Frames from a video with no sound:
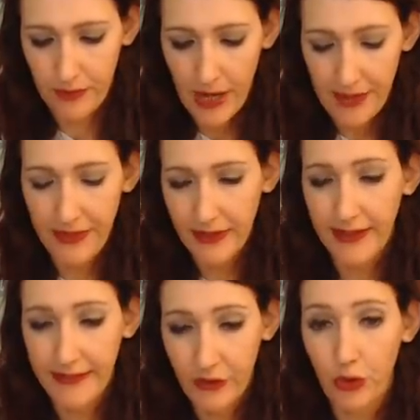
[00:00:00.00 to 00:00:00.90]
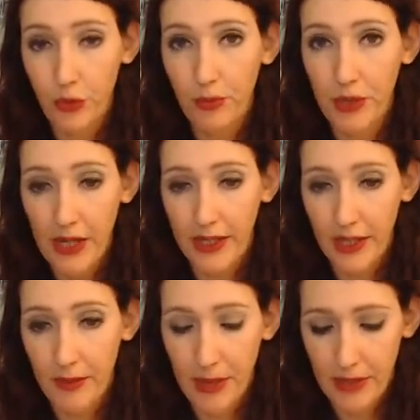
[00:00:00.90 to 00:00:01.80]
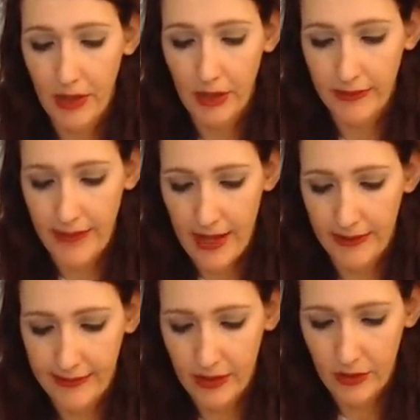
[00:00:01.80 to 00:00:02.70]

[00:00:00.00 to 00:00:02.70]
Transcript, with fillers: I think that's you blocking it, but I'll just ask.